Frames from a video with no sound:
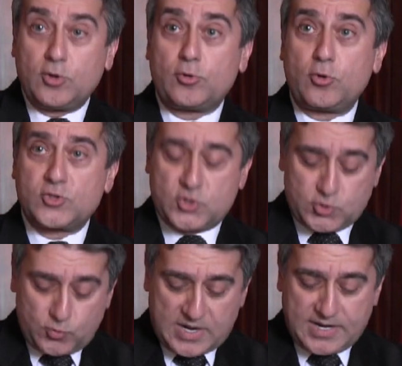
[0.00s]

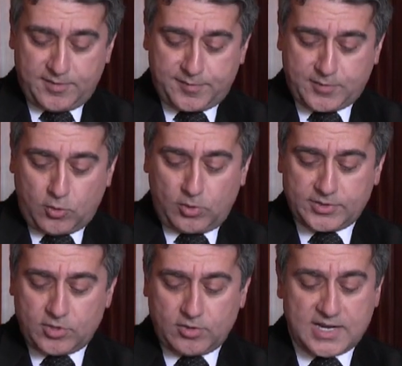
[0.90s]
Gross's wife
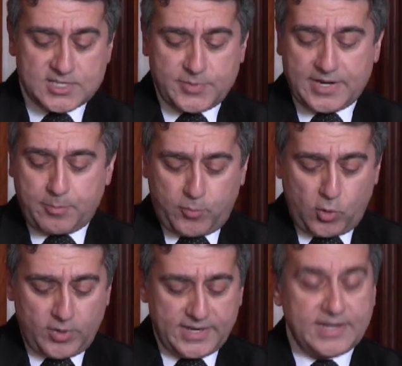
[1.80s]
called her husband a
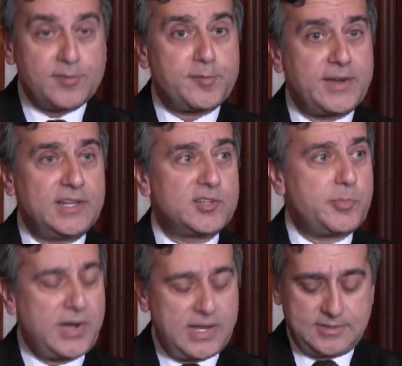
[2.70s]
pawn in a
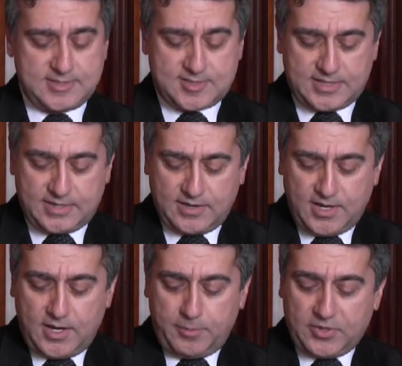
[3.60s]
failed policy
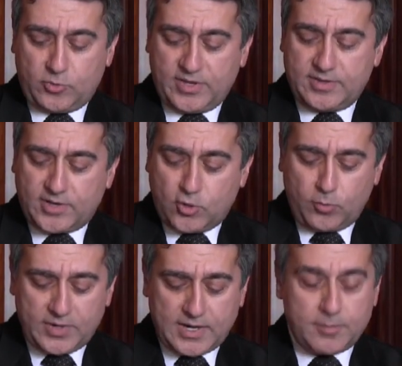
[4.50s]
between the
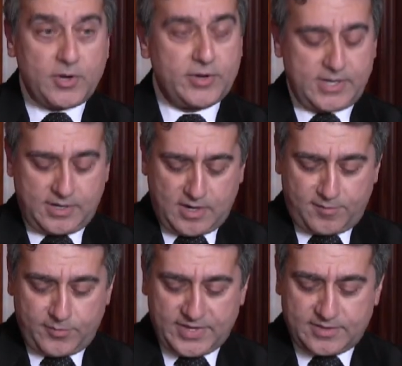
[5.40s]
Cuban and American
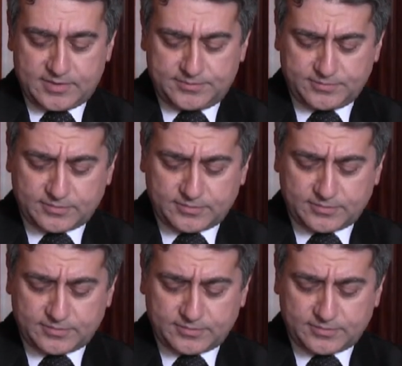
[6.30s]
government,